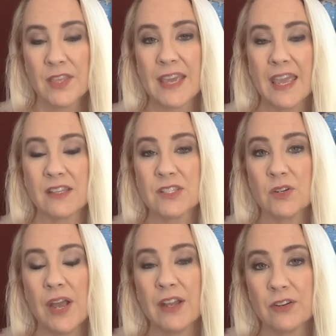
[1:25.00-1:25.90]
the
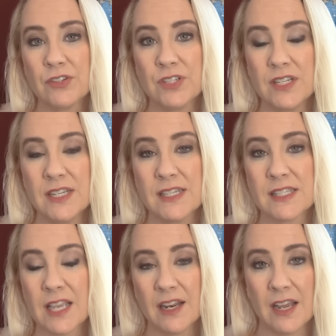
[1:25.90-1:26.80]
Cancer energy
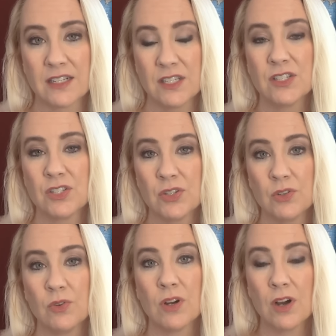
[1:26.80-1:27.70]
is connected
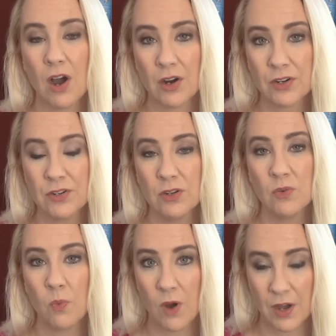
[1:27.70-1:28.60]
to
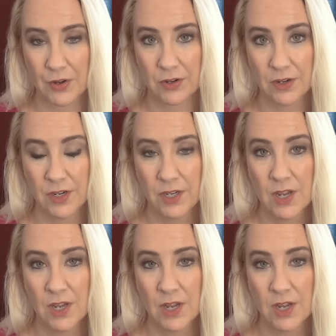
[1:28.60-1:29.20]
cardinal water,